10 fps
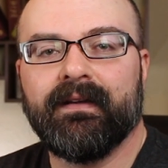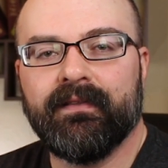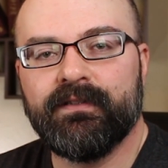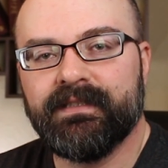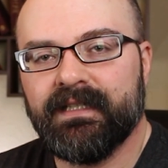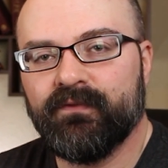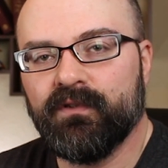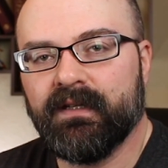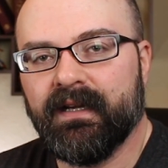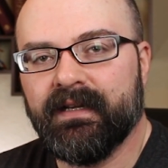Now, there's
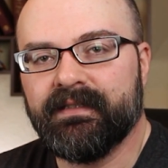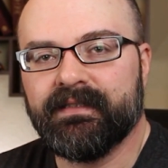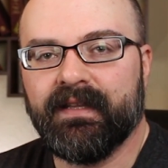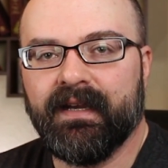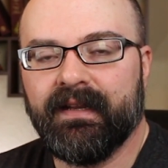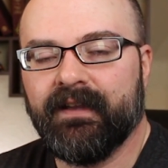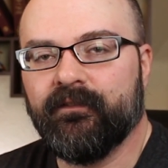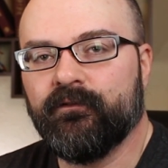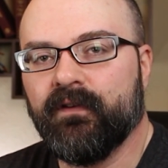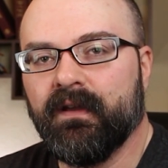several guys that
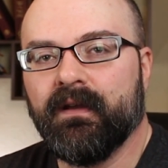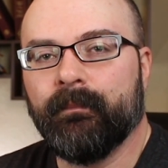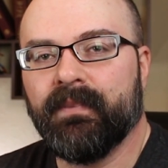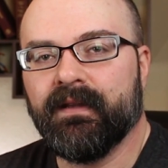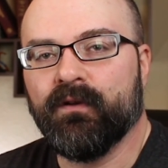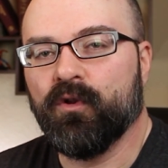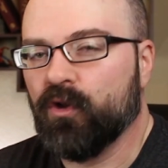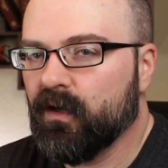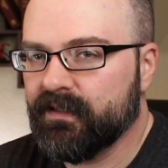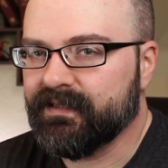have been
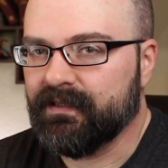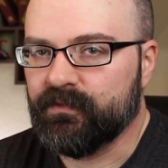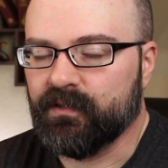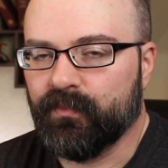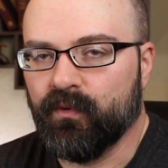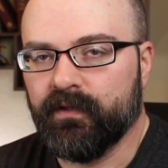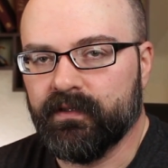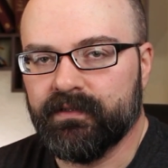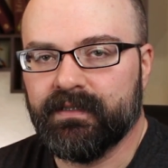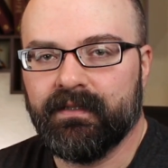longtime
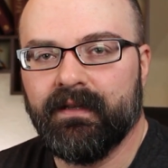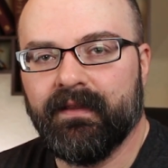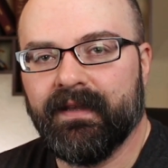supporters,